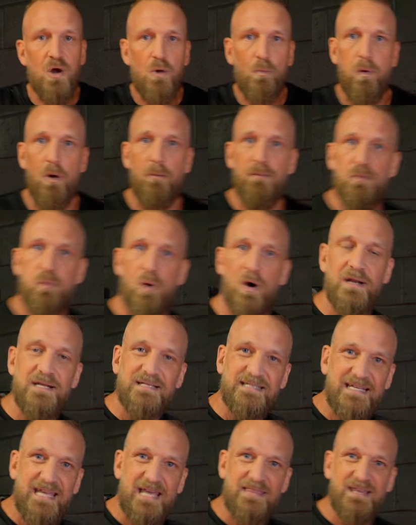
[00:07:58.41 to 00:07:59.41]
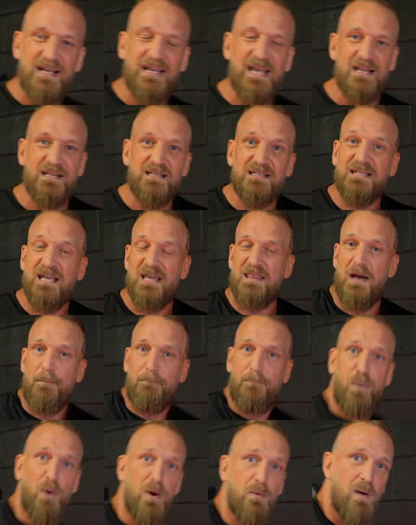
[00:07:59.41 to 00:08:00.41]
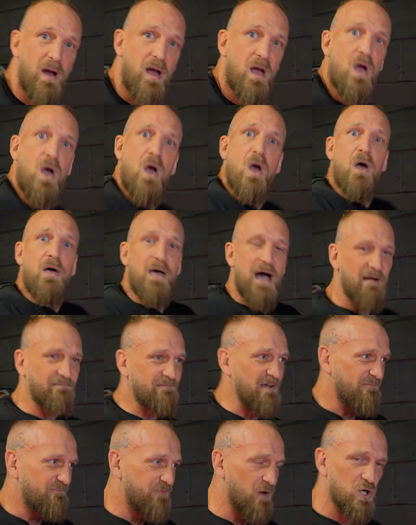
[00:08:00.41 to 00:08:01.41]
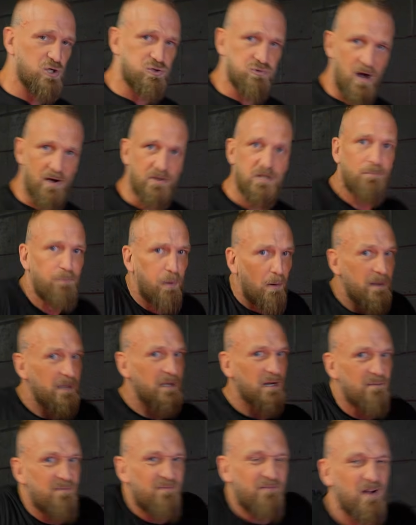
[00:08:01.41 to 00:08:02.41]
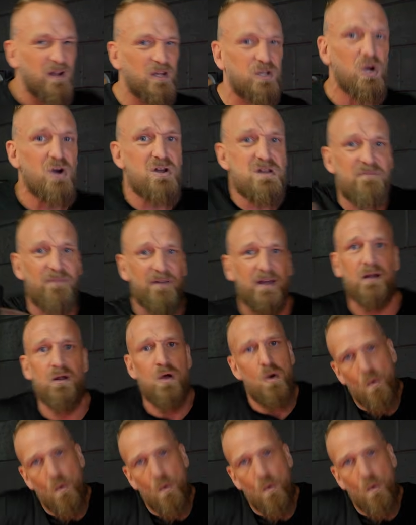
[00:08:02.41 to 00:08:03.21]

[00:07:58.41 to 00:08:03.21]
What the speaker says: What we want is to get that point where after that first round, you're probably gonna be feeling good, you're thinking,